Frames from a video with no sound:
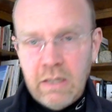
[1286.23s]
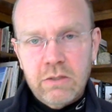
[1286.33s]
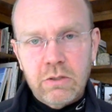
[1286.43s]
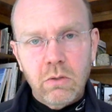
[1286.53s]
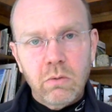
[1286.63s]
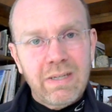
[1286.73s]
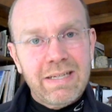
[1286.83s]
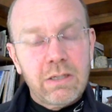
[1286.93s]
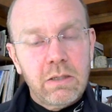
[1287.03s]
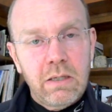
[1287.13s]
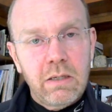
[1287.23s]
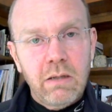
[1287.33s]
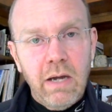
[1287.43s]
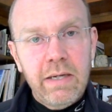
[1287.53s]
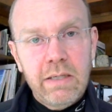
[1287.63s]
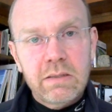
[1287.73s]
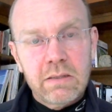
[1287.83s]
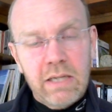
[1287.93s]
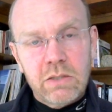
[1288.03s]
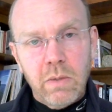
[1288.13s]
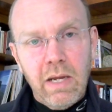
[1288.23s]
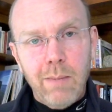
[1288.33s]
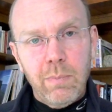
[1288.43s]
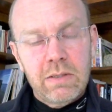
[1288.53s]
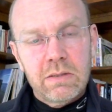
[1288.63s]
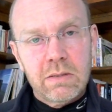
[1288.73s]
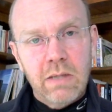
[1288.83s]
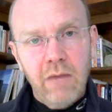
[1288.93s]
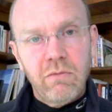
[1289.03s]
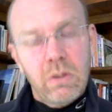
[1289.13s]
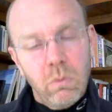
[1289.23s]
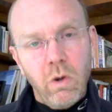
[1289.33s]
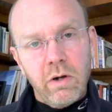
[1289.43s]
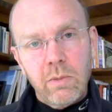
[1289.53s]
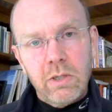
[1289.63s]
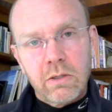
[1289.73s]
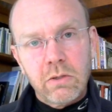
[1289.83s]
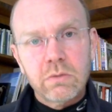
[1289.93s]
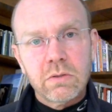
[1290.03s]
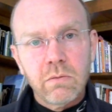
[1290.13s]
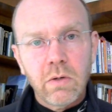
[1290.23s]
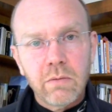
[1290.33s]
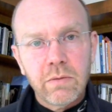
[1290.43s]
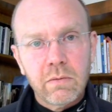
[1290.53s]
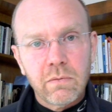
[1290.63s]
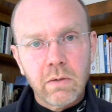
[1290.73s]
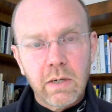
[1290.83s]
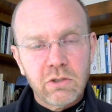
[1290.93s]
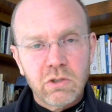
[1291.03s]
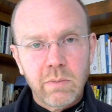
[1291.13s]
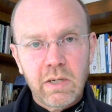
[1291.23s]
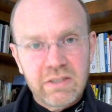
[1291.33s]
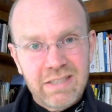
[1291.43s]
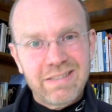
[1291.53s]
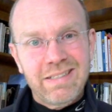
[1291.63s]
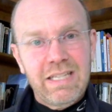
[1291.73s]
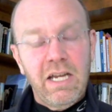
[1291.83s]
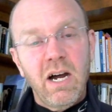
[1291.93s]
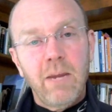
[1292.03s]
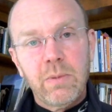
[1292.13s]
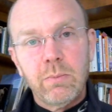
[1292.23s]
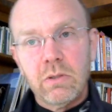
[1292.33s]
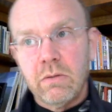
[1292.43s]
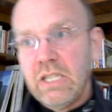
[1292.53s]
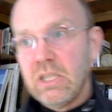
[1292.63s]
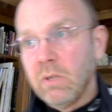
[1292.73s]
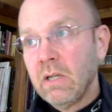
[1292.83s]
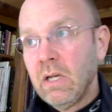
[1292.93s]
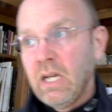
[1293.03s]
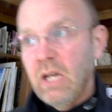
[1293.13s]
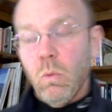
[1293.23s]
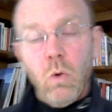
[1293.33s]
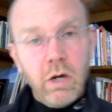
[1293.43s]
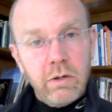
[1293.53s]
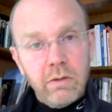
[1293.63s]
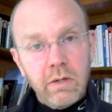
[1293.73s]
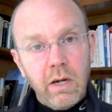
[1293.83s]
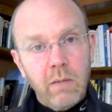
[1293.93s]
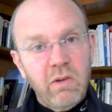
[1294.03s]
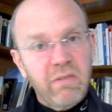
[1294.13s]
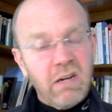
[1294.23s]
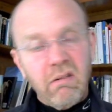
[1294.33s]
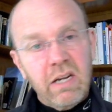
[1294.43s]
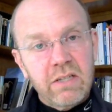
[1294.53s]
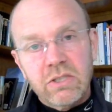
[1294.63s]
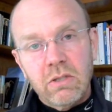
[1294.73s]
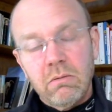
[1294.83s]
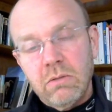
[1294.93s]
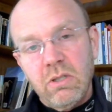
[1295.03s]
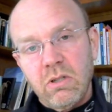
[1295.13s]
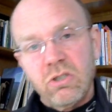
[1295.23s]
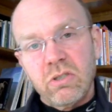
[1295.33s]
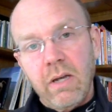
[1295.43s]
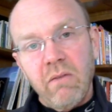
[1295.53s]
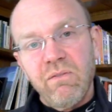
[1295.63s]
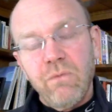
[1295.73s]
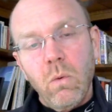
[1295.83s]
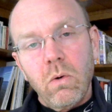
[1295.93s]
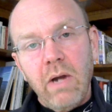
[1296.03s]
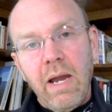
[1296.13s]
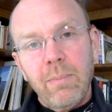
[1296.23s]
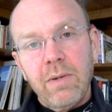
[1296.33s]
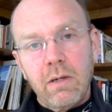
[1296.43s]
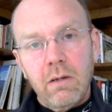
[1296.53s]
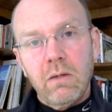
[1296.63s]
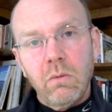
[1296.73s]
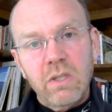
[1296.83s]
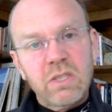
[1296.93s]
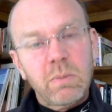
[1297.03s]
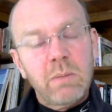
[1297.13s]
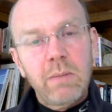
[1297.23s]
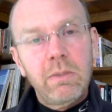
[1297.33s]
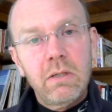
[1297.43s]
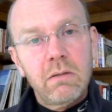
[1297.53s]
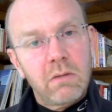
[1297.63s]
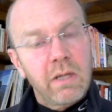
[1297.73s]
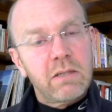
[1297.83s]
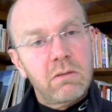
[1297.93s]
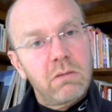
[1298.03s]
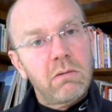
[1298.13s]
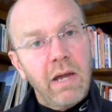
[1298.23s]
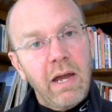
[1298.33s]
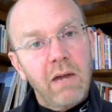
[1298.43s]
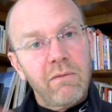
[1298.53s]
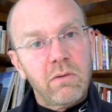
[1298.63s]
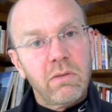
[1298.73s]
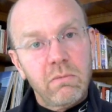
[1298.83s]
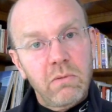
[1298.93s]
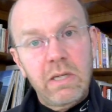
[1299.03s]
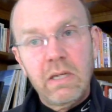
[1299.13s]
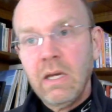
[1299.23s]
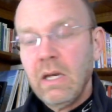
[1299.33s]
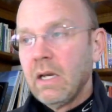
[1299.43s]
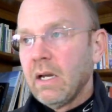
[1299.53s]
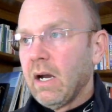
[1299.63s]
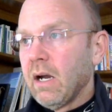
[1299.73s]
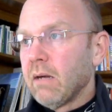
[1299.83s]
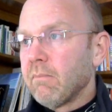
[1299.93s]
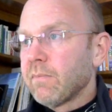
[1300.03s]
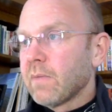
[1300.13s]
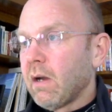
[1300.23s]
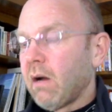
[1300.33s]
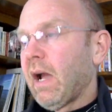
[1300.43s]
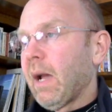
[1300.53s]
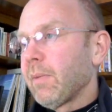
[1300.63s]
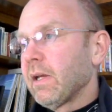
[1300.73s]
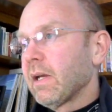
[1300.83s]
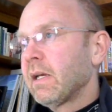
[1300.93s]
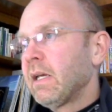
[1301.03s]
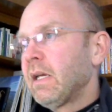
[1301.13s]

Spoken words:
So like in ice, that's what happens. Every water molecule is involved in 4 hydrogen bonds. That's like the optimal arrangement. In water, they're kind of moving around. So you don't usually have 4 happening all at once, but maybe like 2.5 or 3 are happening,